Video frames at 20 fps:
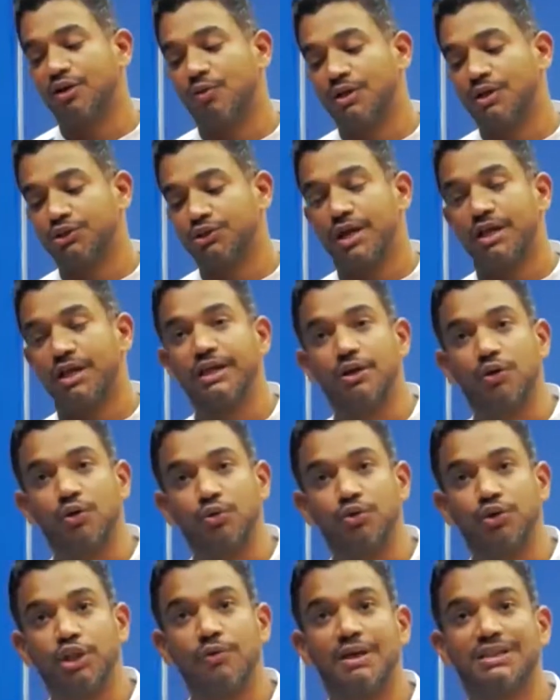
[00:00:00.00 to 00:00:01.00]
is really
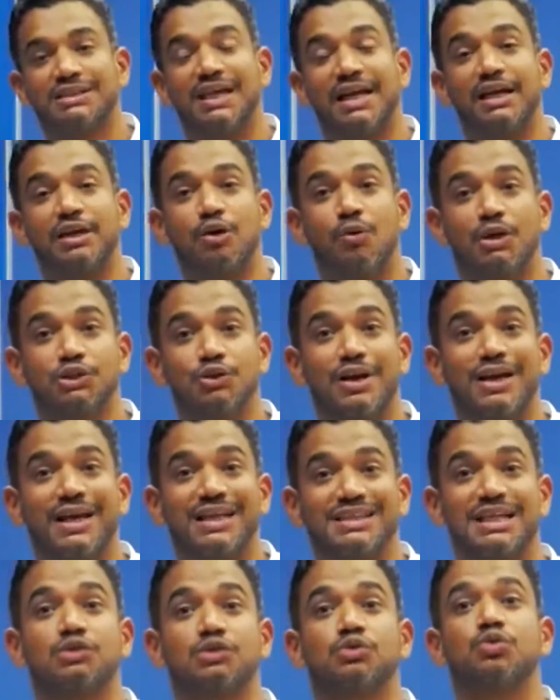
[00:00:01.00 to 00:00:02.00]

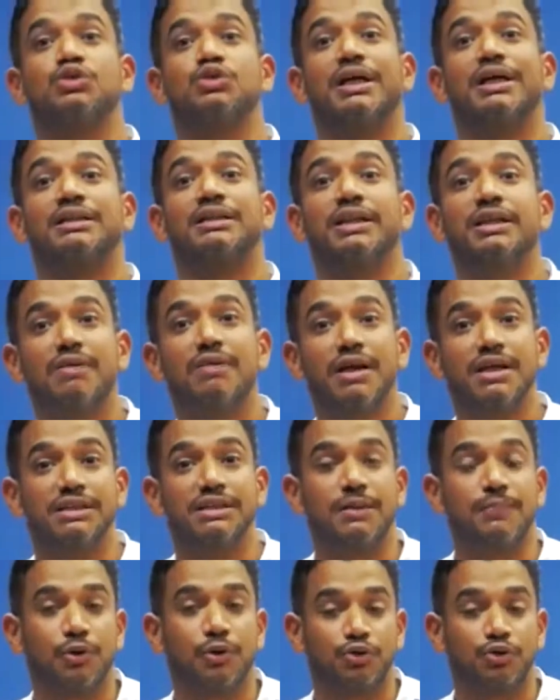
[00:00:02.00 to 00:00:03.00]
executive
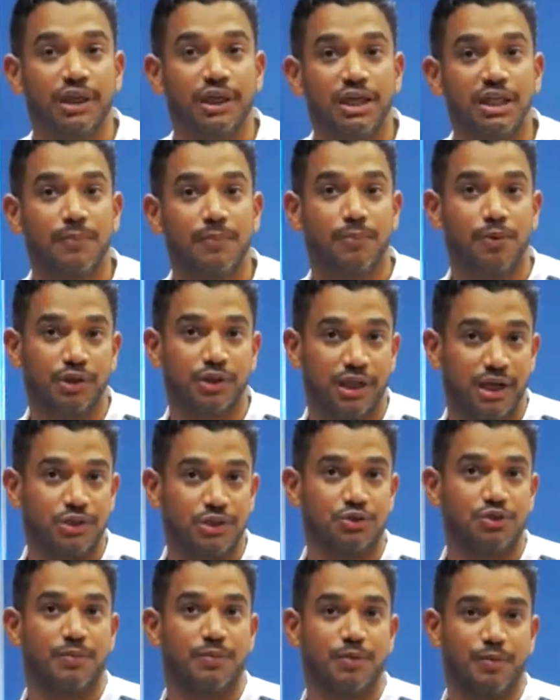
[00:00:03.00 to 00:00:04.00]
innovation or
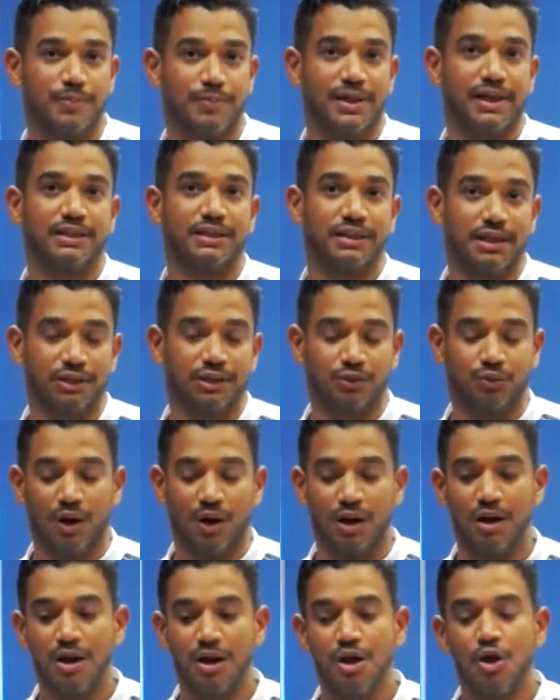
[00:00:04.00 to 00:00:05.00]
susceptible
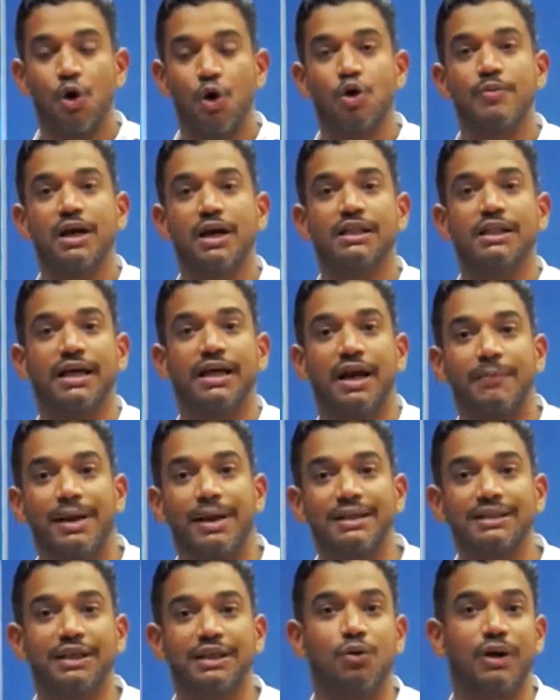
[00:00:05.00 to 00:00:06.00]
of
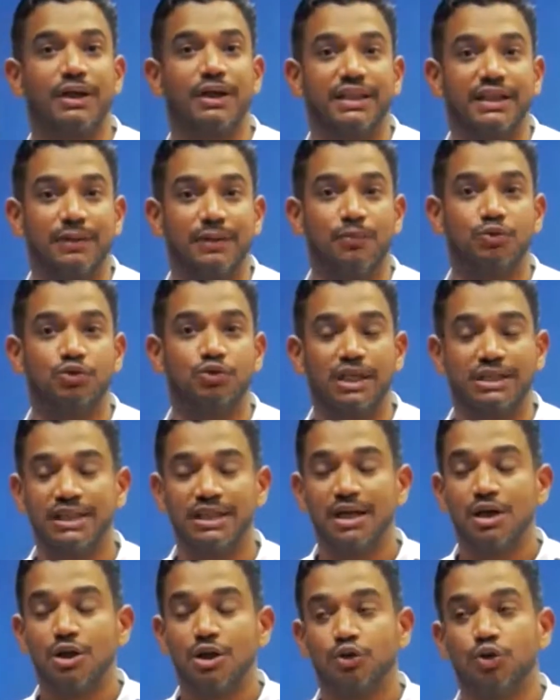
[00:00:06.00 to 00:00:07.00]
being
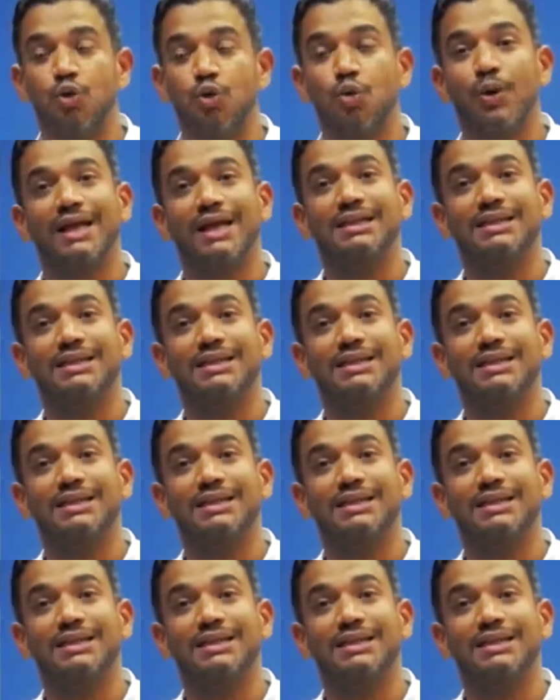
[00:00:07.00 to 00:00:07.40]
produced?